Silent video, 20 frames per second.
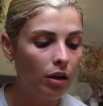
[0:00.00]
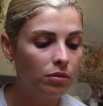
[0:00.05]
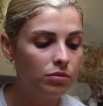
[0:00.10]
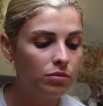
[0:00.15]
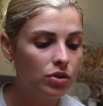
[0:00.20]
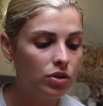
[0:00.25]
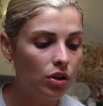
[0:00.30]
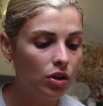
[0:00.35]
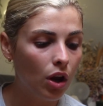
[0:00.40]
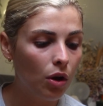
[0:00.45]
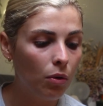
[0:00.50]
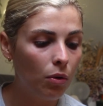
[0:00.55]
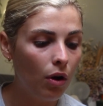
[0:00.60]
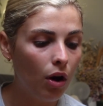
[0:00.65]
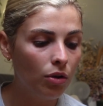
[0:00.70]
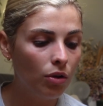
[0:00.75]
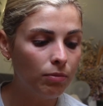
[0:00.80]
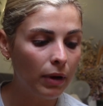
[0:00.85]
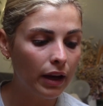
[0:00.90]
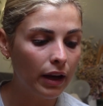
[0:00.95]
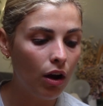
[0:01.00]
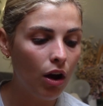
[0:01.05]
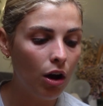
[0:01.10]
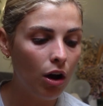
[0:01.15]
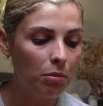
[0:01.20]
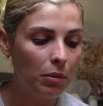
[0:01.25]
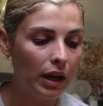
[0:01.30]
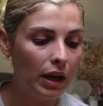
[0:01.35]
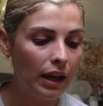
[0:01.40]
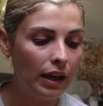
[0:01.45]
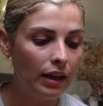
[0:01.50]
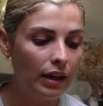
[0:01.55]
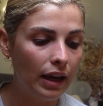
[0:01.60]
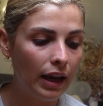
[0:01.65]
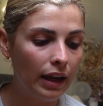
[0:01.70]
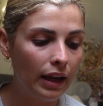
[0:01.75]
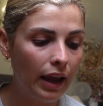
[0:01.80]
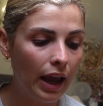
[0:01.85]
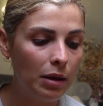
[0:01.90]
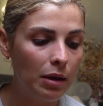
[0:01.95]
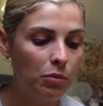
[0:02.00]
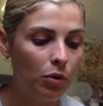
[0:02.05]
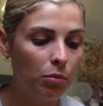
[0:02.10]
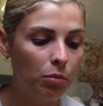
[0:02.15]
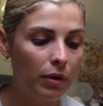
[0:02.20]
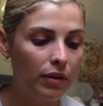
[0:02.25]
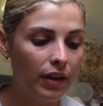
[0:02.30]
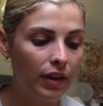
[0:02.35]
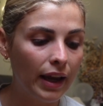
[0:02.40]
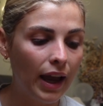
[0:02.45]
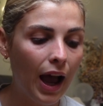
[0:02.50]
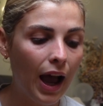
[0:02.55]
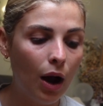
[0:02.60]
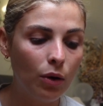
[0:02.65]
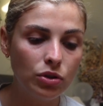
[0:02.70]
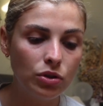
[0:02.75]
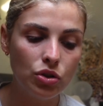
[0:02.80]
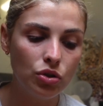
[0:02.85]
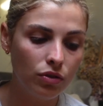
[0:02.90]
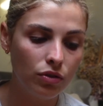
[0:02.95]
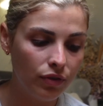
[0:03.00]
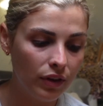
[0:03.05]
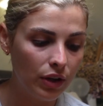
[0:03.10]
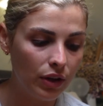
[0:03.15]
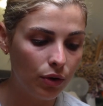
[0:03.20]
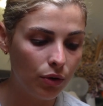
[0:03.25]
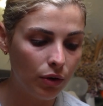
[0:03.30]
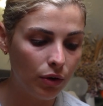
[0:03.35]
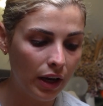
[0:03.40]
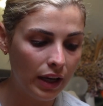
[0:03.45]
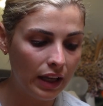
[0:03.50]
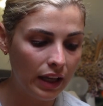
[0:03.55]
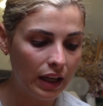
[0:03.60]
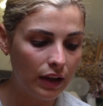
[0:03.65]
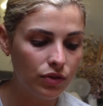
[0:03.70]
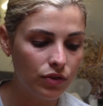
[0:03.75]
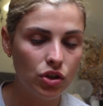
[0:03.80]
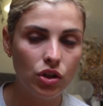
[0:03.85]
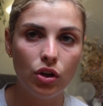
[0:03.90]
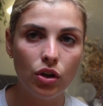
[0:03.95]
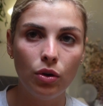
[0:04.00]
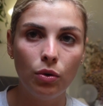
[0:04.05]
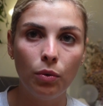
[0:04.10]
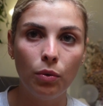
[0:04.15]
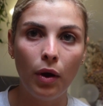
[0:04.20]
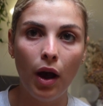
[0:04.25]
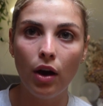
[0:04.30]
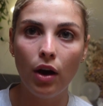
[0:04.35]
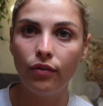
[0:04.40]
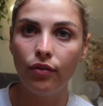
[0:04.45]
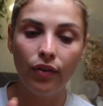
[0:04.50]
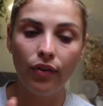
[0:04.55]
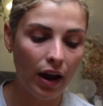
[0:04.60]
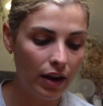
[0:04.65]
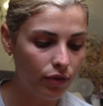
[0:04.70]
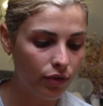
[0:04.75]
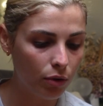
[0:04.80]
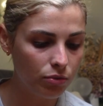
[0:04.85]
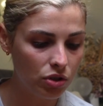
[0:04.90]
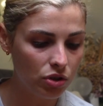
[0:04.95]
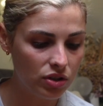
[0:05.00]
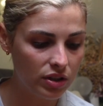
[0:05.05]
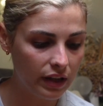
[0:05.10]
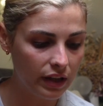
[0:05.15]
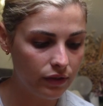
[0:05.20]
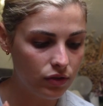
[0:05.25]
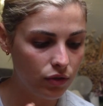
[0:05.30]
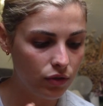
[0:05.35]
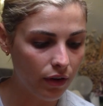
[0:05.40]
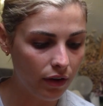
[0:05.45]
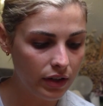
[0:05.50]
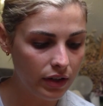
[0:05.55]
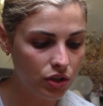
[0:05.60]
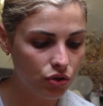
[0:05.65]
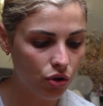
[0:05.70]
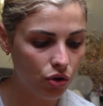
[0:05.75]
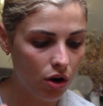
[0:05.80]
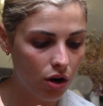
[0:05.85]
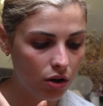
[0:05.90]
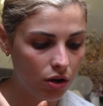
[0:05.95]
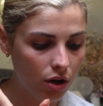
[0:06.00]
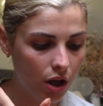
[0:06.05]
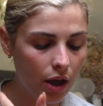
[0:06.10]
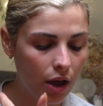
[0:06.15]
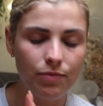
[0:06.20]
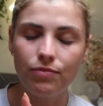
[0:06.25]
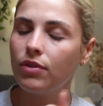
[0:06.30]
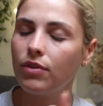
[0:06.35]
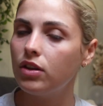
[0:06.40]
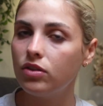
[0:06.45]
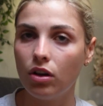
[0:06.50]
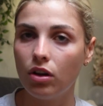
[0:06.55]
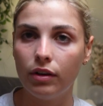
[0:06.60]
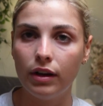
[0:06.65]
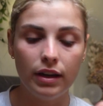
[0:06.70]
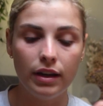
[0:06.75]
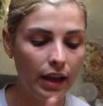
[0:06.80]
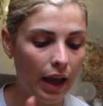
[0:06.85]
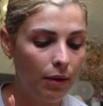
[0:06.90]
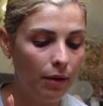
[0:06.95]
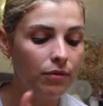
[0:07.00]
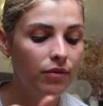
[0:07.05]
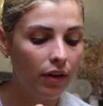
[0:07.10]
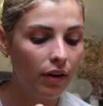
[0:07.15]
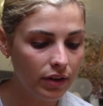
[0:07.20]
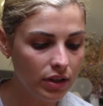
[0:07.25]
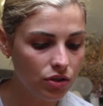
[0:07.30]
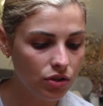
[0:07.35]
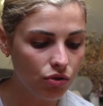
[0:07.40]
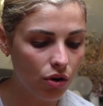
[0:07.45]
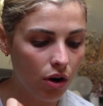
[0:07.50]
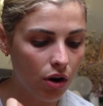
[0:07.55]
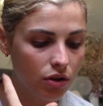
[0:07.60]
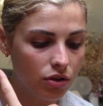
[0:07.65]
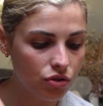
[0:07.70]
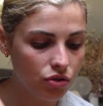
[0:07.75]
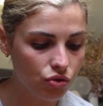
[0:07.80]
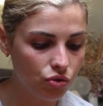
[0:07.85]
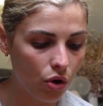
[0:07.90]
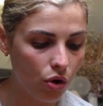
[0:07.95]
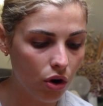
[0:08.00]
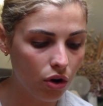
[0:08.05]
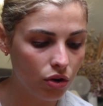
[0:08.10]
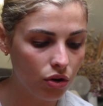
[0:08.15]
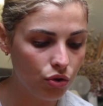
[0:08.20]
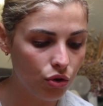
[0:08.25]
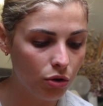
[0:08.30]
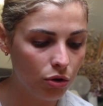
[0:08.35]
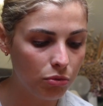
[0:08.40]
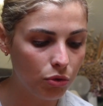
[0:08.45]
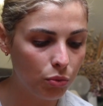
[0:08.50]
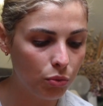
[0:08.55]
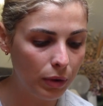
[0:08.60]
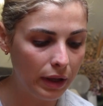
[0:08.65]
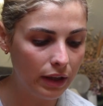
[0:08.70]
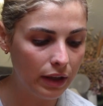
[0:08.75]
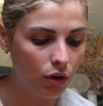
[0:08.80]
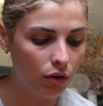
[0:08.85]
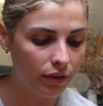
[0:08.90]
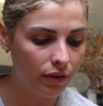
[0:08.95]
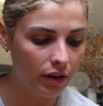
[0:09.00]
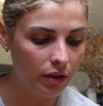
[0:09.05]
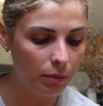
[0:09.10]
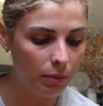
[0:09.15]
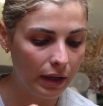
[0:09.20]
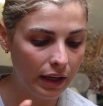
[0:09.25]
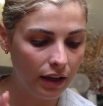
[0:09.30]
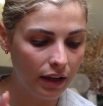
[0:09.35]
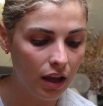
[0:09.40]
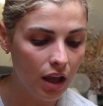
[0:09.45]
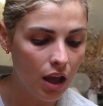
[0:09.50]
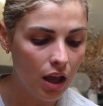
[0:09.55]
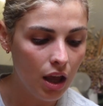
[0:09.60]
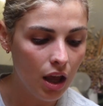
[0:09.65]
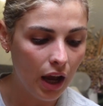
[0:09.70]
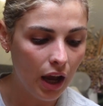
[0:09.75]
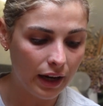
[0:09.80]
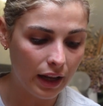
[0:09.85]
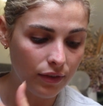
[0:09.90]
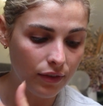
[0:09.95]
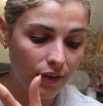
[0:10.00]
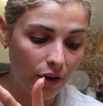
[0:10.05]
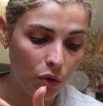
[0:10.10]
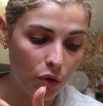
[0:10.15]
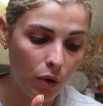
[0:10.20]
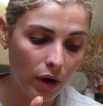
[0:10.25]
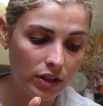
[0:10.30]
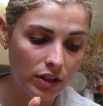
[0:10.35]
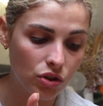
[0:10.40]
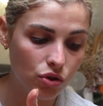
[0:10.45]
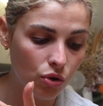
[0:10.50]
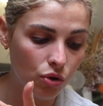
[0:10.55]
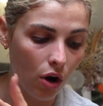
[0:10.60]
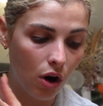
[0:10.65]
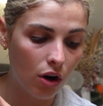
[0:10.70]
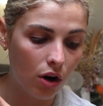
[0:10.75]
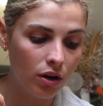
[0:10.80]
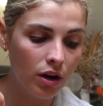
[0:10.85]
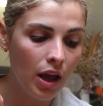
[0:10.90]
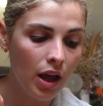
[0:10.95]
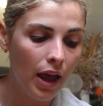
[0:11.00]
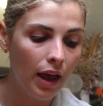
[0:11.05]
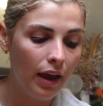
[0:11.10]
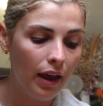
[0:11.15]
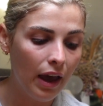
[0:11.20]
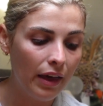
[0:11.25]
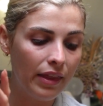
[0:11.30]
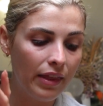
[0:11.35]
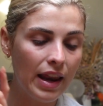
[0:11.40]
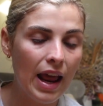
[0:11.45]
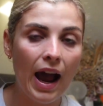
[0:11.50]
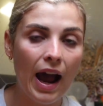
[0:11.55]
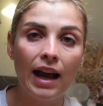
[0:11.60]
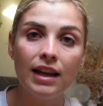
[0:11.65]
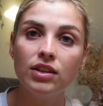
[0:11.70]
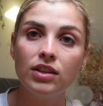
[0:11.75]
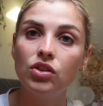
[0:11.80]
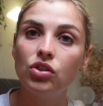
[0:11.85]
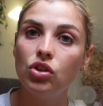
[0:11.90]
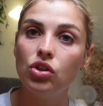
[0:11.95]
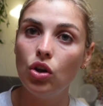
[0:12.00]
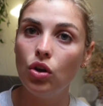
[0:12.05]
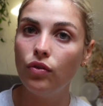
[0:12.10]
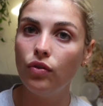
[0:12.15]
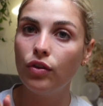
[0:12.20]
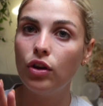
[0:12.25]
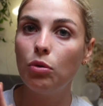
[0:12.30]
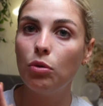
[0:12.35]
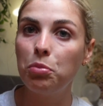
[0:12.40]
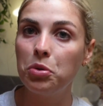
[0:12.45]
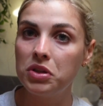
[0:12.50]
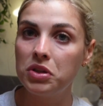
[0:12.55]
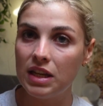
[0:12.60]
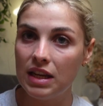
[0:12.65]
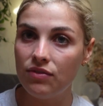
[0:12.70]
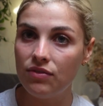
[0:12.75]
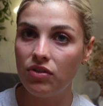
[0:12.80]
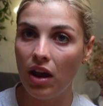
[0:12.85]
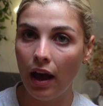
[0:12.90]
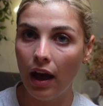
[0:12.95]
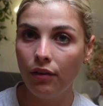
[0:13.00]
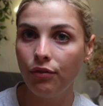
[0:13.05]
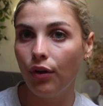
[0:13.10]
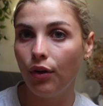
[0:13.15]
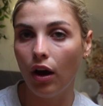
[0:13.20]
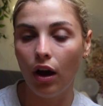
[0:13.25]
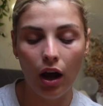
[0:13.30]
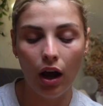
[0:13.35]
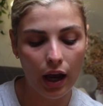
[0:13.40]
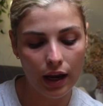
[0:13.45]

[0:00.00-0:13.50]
So on my Garmin, it came up with like, how did you feel? And it gives you 5 options. It gives you very strong, very strong, strong, normal, weak, or very weak. And I felt quite strong. And then it asks you for your perceived effort.